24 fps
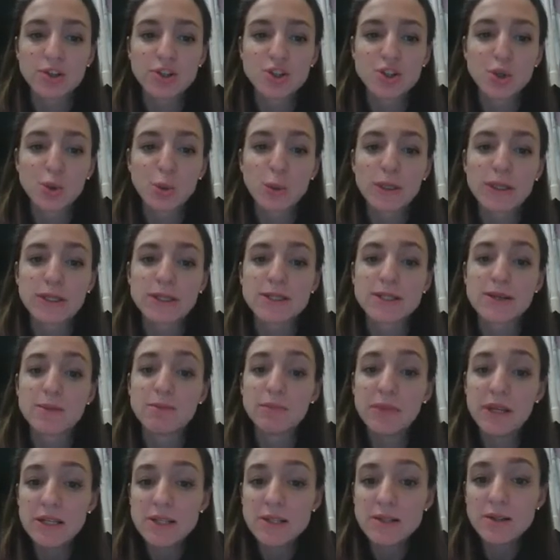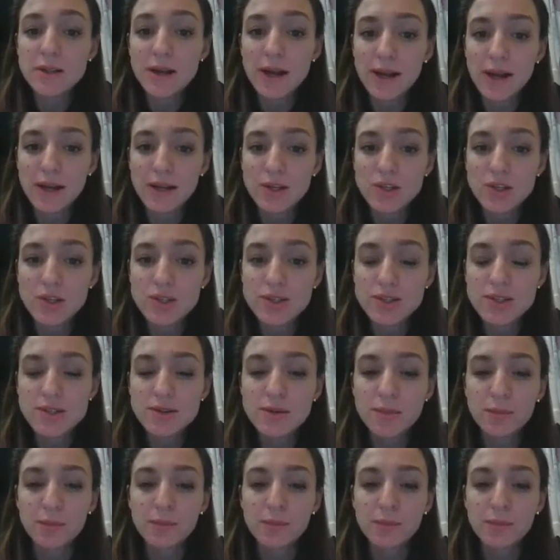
during the Middle Ages